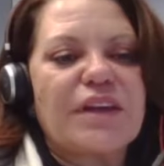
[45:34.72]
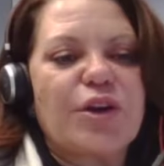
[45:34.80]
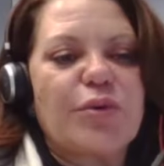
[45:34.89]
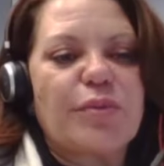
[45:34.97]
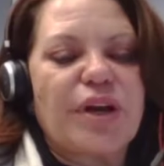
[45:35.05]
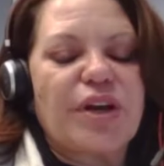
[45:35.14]

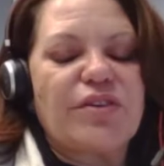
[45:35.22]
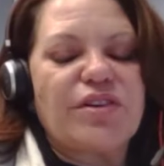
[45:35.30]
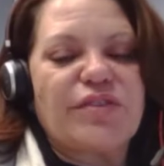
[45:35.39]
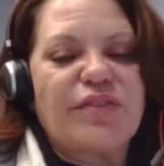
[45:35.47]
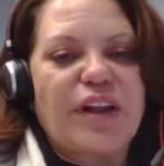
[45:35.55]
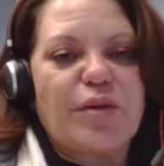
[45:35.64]
career
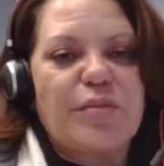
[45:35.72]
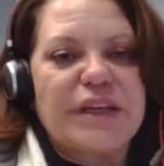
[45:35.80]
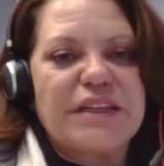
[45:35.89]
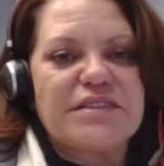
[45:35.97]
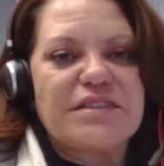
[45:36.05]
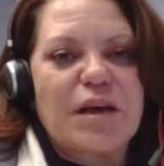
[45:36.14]

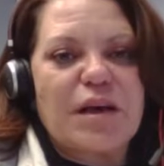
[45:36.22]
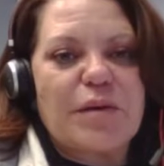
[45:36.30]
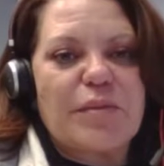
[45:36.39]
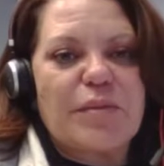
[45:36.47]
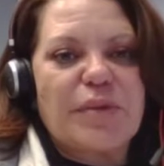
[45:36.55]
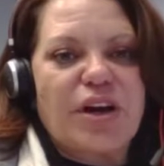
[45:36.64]
development
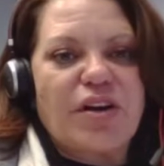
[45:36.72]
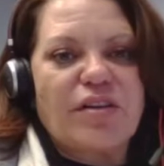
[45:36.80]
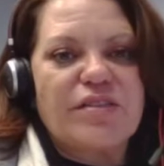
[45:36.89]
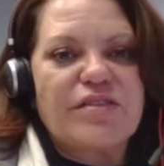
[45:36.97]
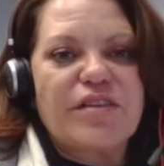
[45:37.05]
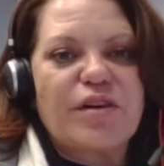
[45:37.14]

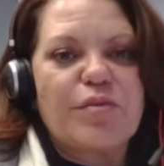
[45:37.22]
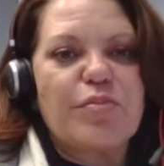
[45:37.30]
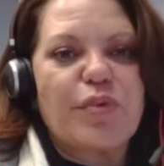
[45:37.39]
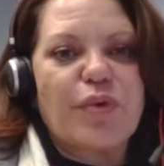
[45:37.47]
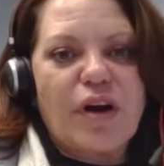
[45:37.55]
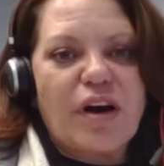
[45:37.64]
seminars
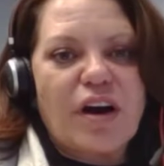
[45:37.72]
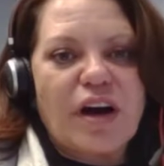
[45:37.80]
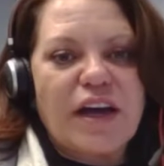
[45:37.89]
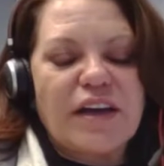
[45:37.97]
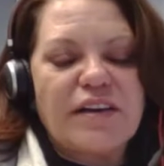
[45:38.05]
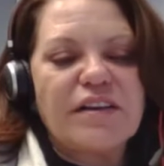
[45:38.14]

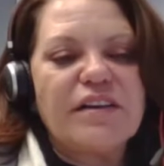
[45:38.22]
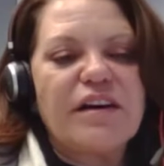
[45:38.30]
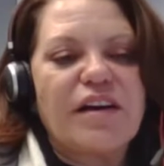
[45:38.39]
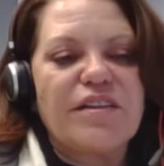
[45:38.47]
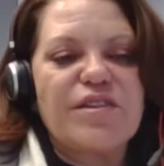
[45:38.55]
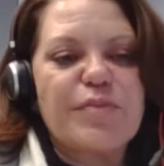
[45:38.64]
abroad
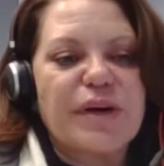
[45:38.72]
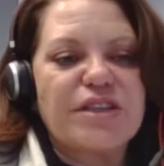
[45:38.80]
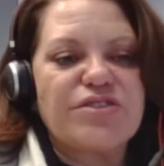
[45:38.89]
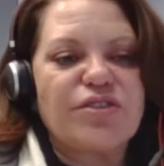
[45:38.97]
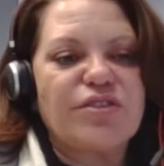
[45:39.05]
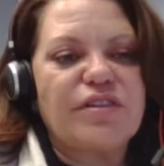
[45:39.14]
on
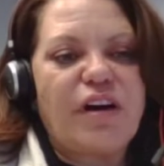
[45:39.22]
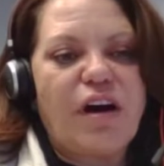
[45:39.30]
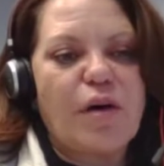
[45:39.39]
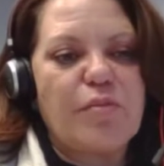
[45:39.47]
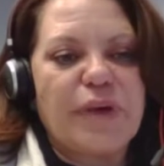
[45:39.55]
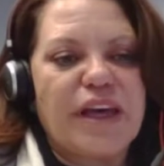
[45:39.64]
special
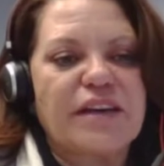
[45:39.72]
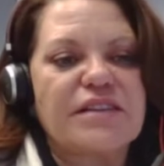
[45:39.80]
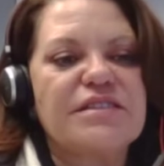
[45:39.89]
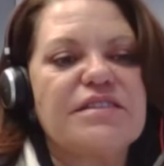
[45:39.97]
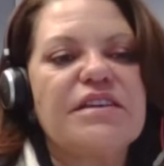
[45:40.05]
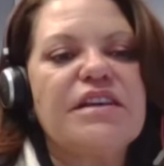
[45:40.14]

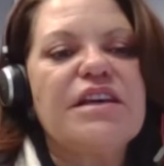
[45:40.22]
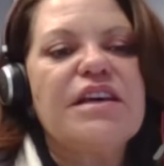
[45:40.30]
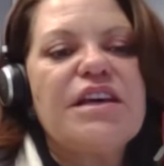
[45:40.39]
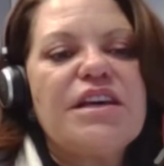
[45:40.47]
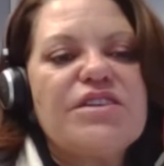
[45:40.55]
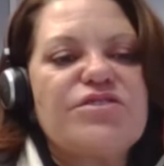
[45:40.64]
topics.
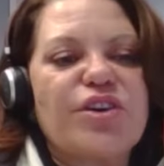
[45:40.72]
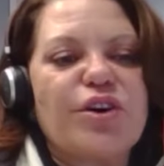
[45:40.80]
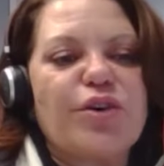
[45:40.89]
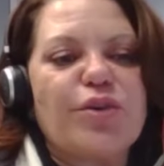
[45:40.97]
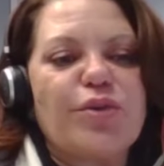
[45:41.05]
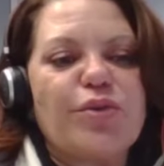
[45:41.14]

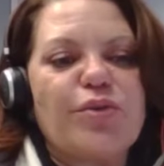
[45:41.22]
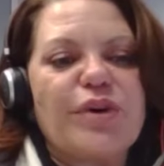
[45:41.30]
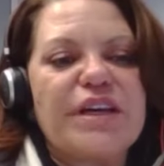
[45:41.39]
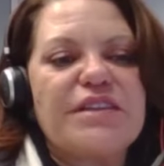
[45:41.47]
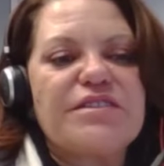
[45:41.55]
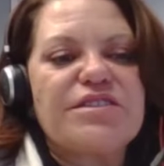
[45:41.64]
So
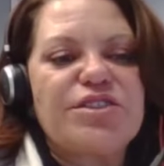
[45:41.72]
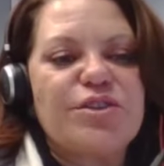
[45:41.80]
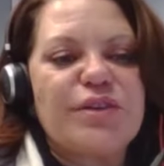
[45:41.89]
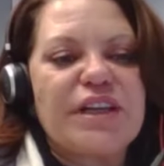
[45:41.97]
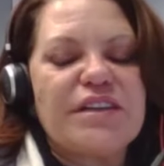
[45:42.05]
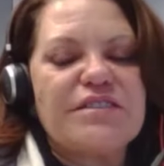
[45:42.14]

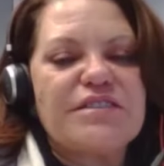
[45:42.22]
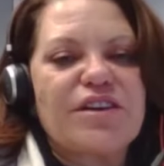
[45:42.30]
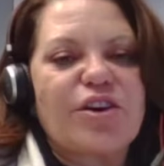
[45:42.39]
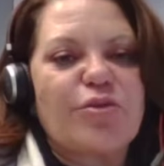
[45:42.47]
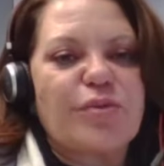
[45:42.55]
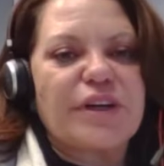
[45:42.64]
students
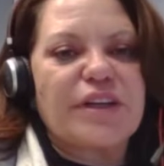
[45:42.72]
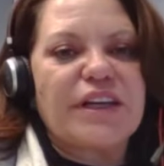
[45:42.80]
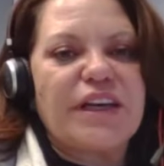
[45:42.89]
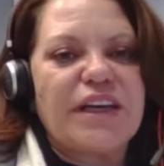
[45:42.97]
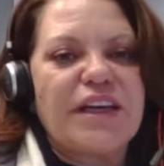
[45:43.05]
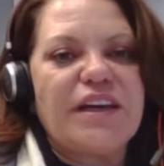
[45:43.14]
are
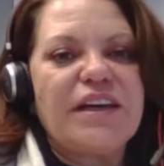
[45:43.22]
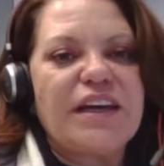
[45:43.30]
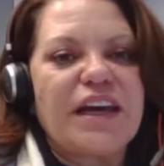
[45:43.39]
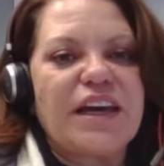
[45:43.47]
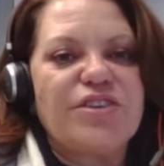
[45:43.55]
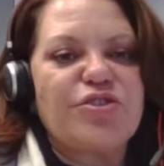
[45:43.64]
really
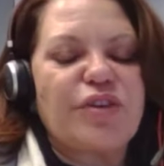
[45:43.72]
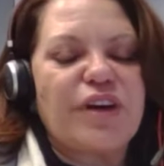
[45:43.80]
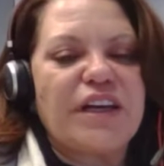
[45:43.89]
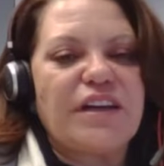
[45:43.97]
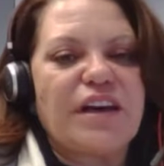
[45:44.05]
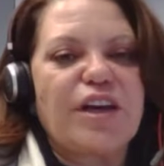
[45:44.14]

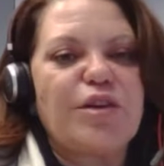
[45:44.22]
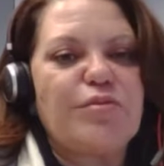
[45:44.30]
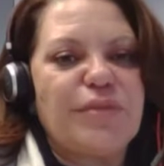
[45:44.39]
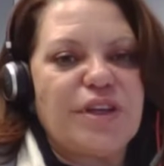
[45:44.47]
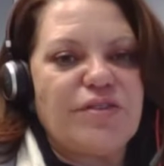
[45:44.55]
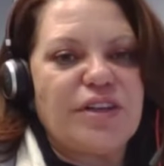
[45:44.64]
entering a
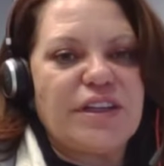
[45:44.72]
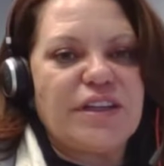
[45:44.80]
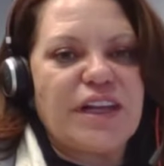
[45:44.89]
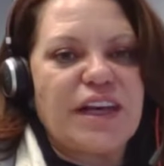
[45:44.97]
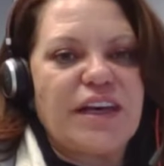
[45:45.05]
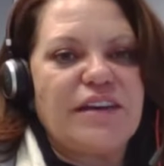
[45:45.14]

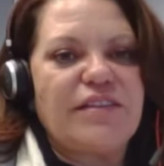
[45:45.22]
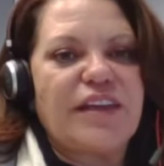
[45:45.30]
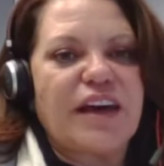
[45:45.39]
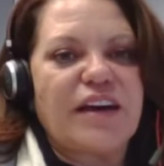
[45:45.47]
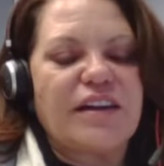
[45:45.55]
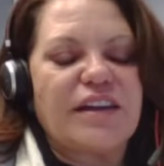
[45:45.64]
community
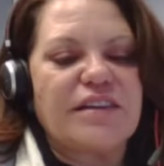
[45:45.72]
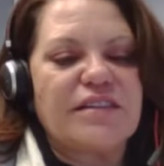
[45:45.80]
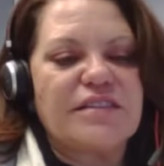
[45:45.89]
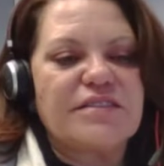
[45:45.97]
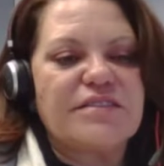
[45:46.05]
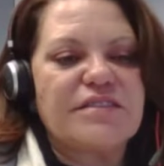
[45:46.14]
that
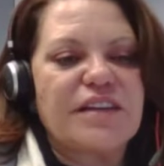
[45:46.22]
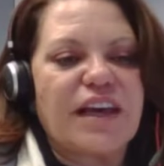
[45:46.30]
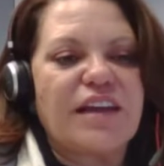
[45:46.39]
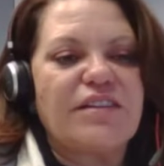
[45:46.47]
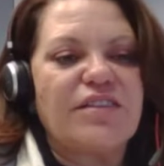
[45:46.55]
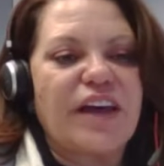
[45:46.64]
is
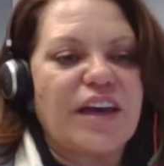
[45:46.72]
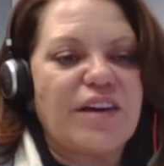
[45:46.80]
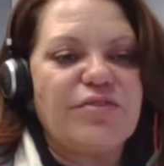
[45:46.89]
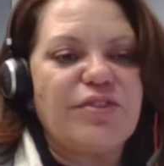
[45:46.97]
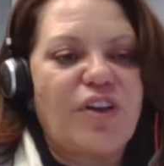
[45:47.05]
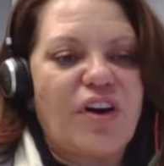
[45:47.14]
a
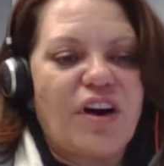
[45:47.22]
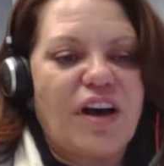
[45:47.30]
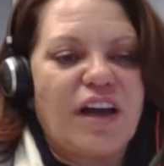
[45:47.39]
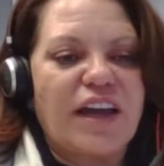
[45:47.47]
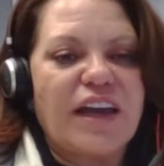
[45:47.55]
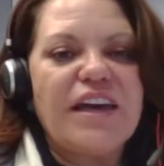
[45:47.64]

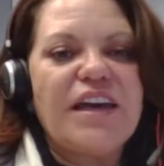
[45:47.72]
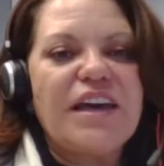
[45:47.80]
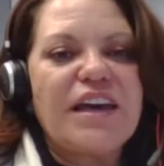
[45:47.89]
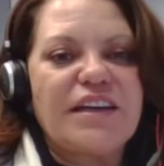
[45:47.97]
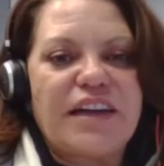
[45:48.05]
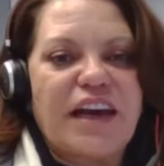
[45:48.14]
lifelong
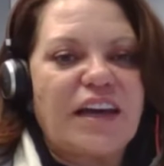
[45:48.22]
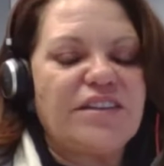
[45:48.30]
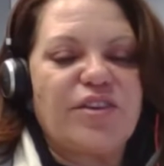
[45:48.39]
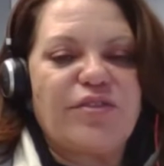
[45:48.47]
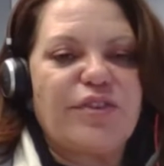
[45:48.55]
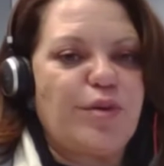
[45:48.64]

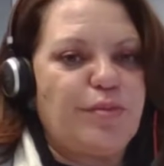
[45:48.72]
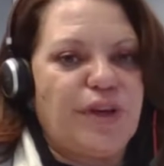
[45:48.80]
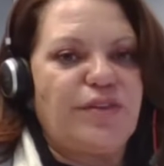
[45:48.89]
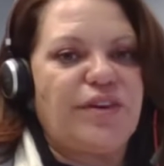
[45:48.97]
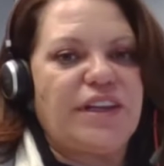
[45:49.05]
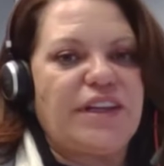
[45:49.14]
connective
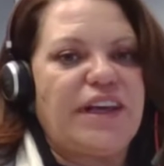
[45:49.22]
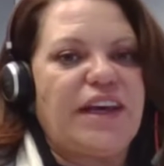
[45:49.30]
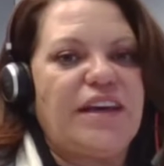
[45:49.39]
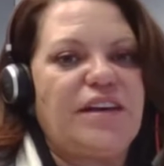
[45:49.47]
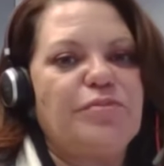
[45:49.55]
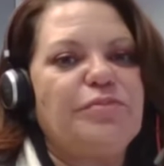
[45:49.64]
community.